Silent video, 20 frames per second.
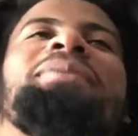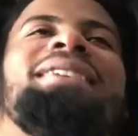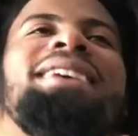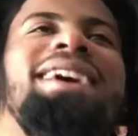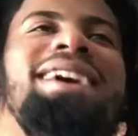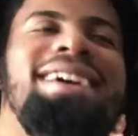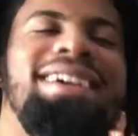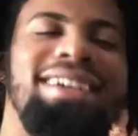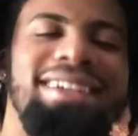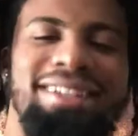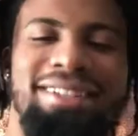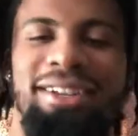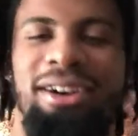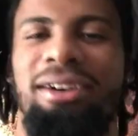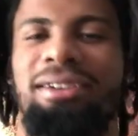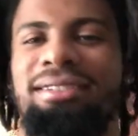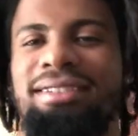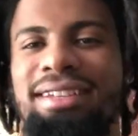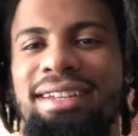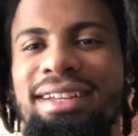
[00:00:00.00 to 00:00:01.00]
He
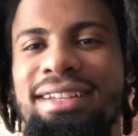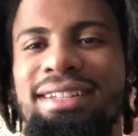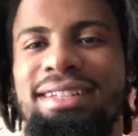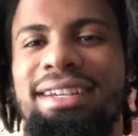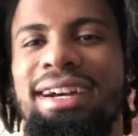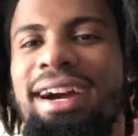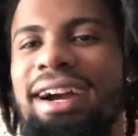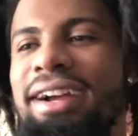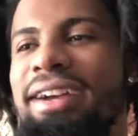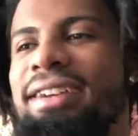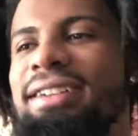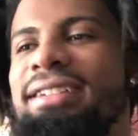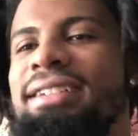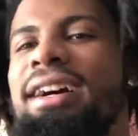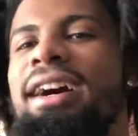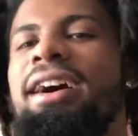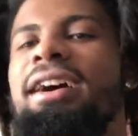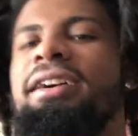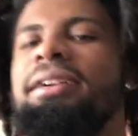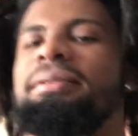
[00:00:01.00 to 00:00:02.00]
talked the entire
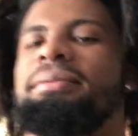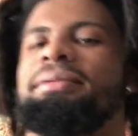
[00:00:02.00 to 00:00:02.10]
time.